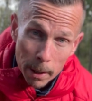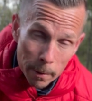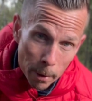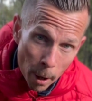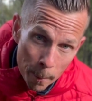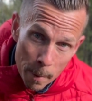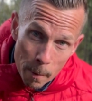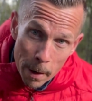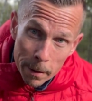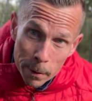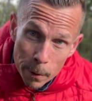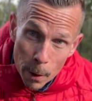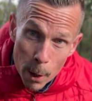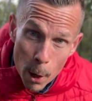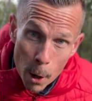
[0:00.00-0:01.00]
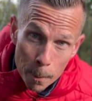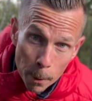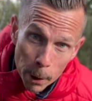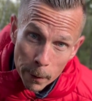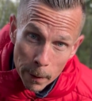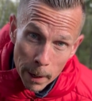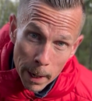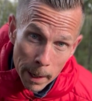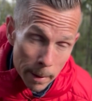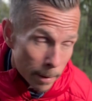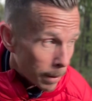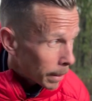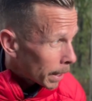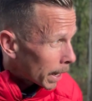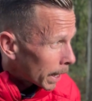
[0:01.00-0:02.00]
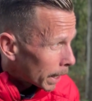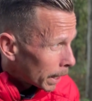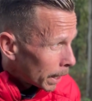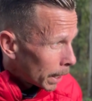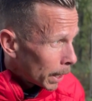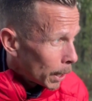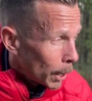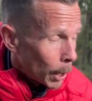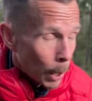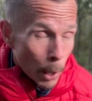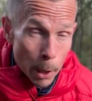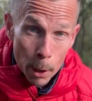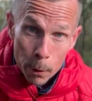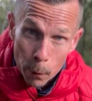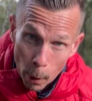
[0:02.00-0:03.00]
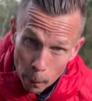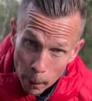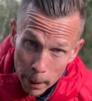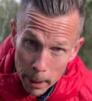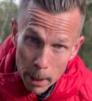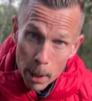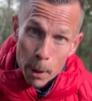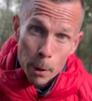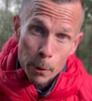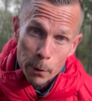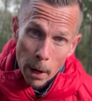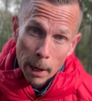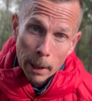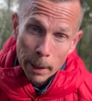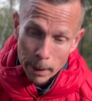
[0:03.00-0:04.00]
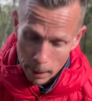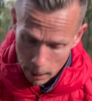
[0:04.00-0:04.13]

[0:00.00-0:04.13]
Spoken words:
So I've been resting the lower body, the legs today. No running, no cycling,